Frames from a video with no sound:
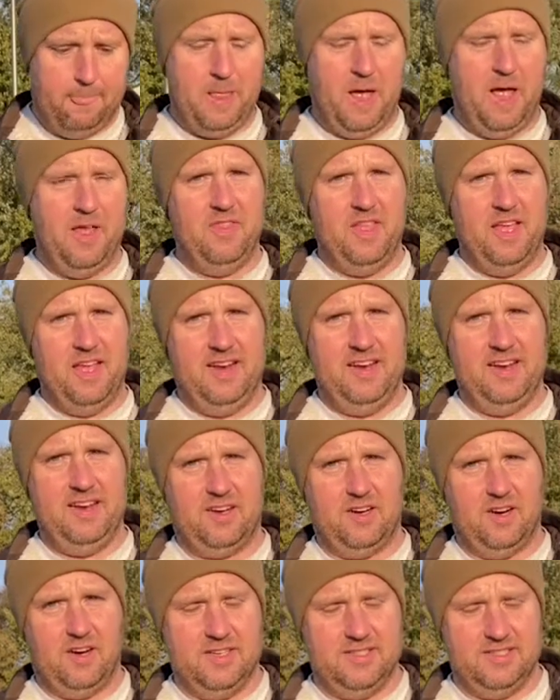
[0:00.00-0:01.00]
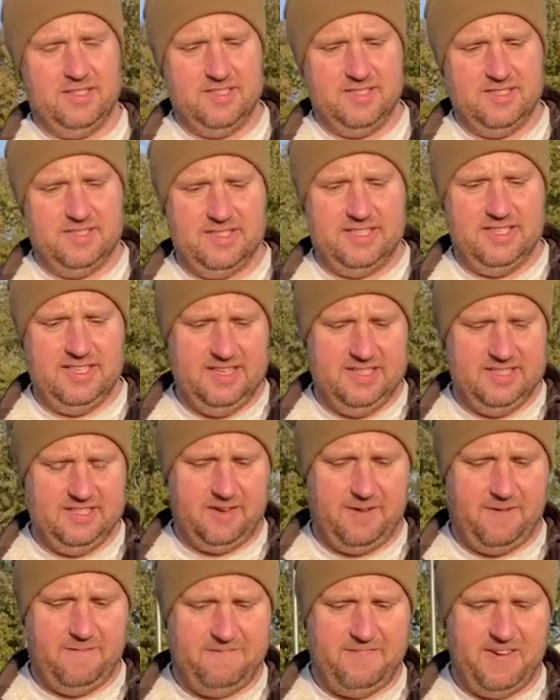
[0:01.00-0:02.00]
and then it causes
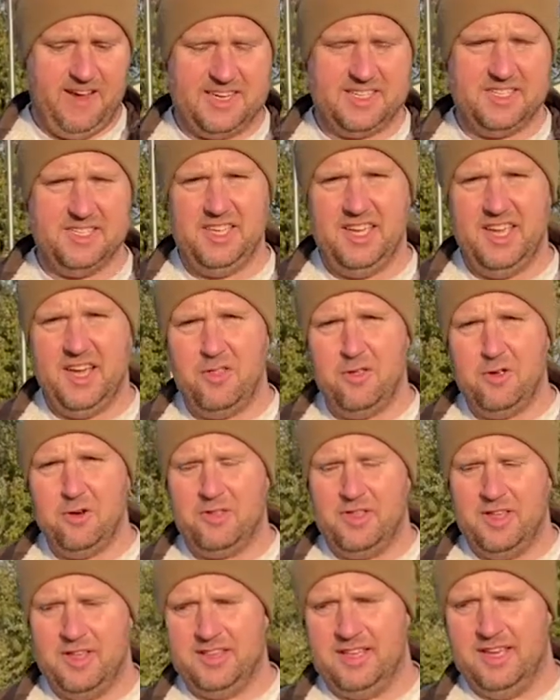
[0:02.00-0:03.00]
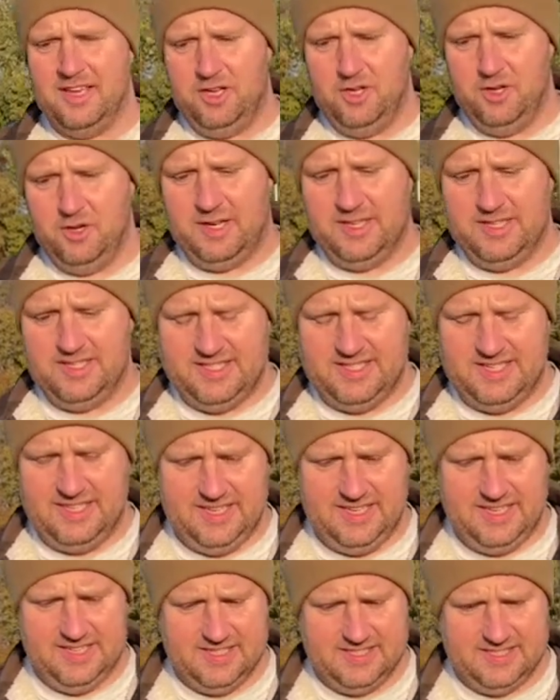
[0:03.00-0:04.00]
these effects. The other thing that you can
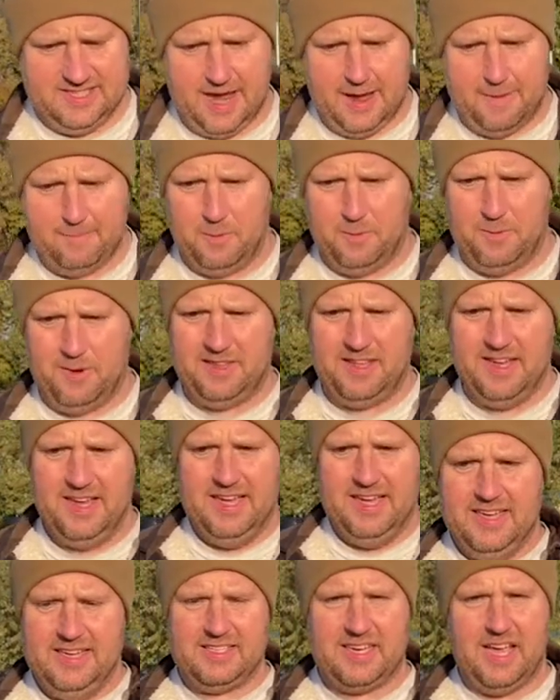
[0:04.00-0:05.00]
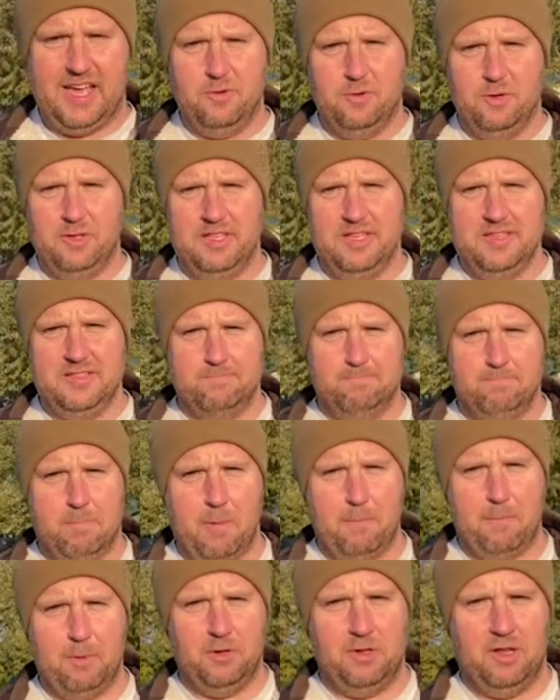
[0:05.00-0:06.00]
see this happen with is kind of with these
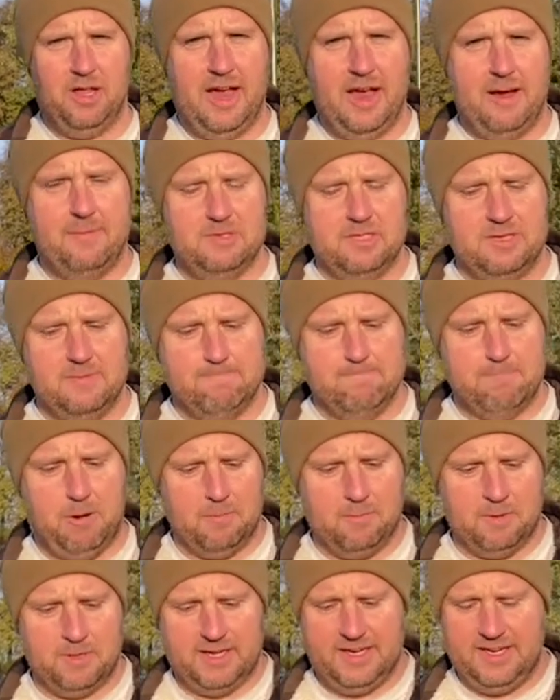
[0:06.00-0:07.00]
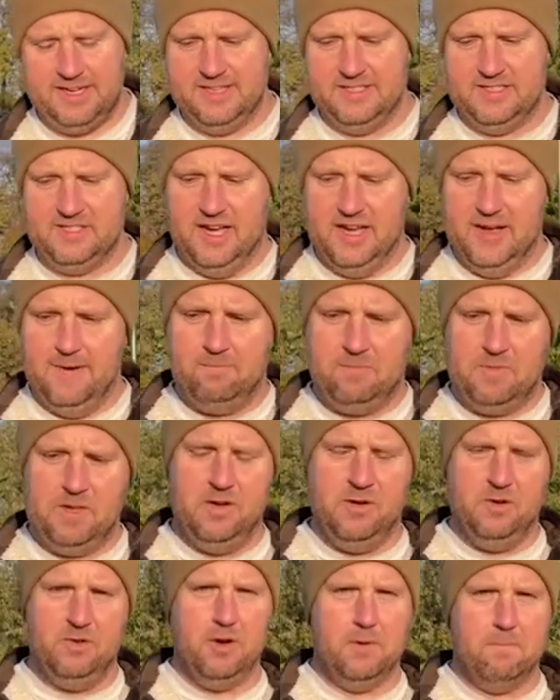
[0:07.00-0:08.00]
bummer lambs and bummer kids.
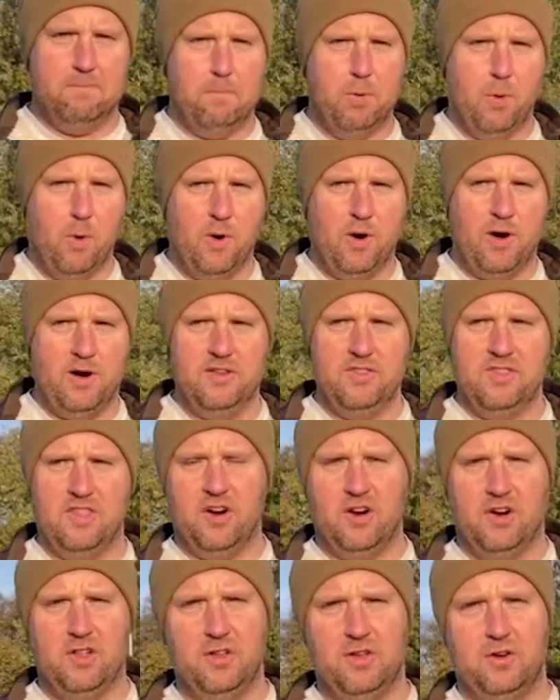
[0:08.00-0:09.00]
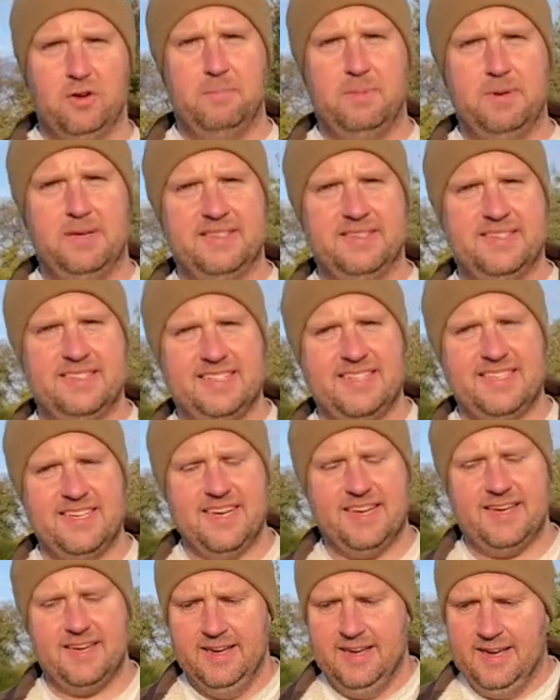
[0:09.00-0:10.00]
You know, they're born, they're a little bit
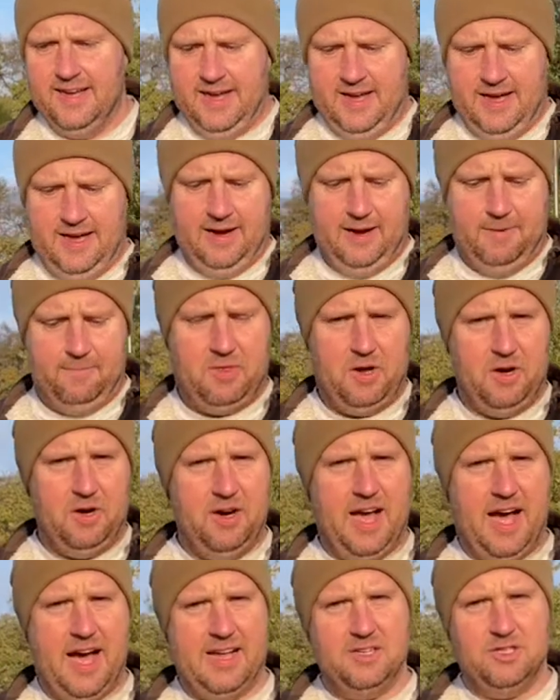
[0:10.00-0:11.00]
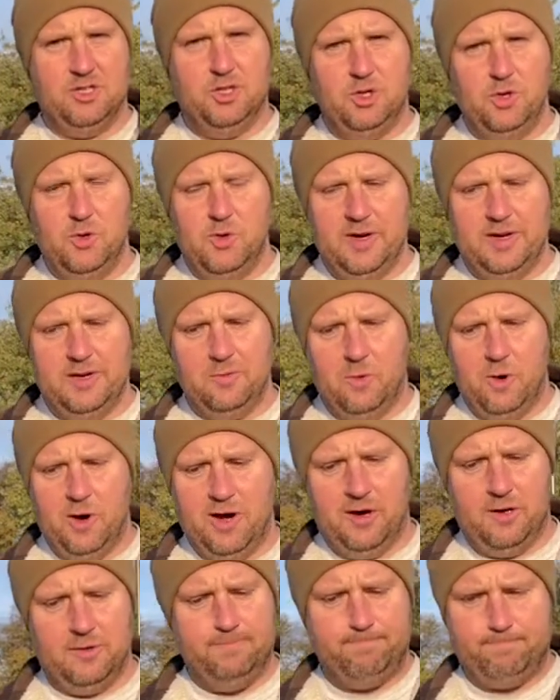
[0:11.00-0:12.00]
sick, they're not doing
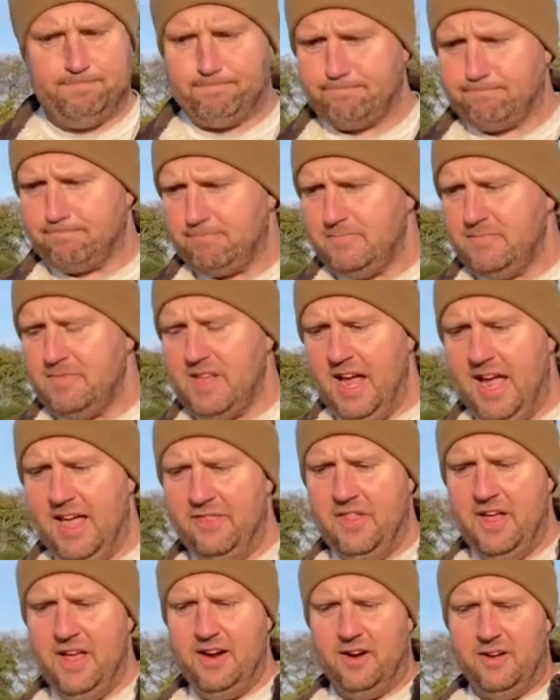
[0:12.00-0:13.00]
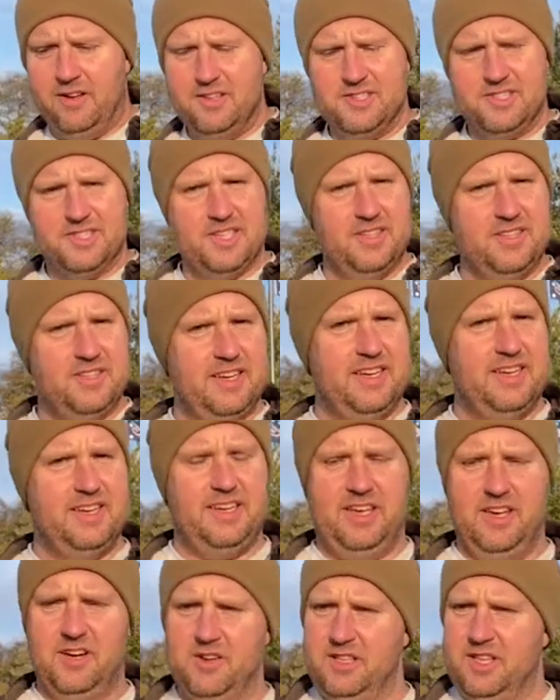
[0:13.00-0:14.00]
well. And then all of a sudden they,
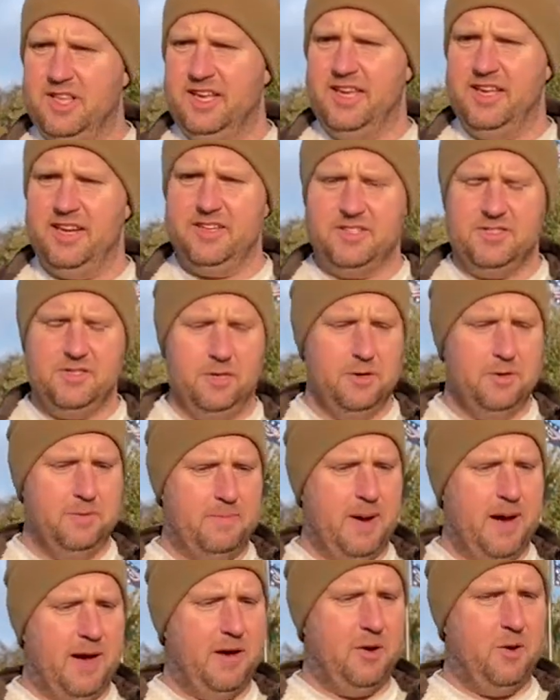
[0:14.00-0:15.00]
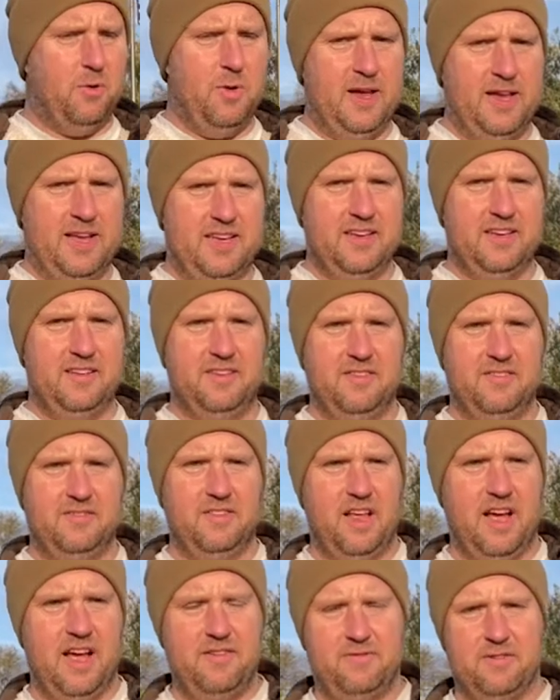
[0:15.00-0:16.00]
you know, they get to about a week of
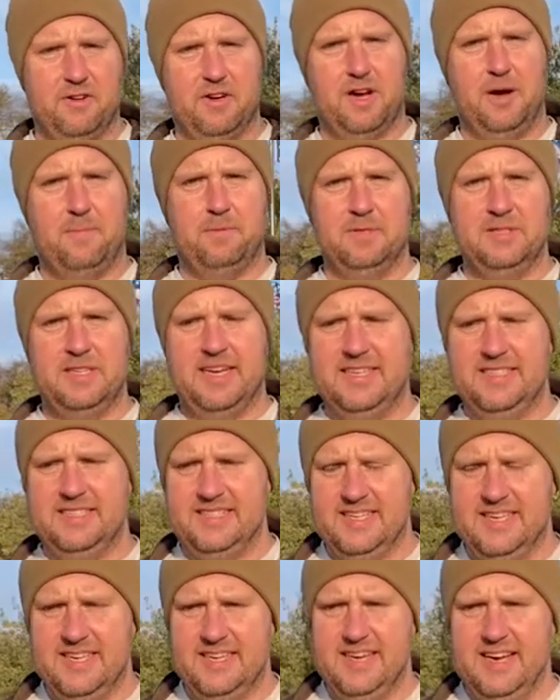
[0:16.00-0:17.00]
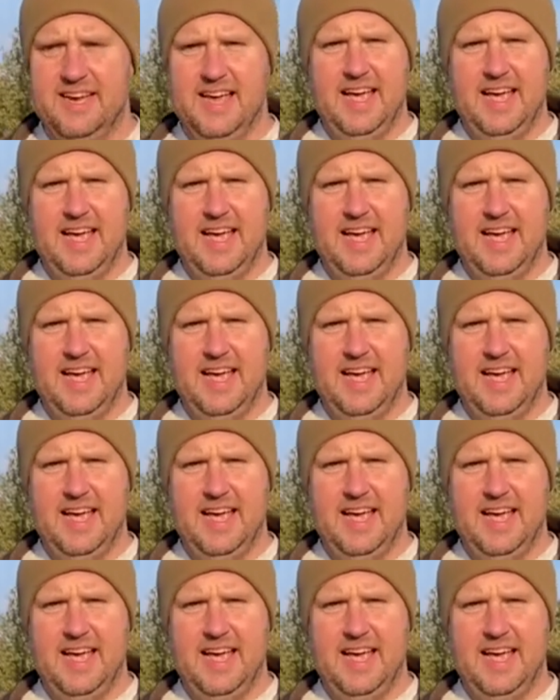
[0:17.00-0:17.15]
life or a couple days in,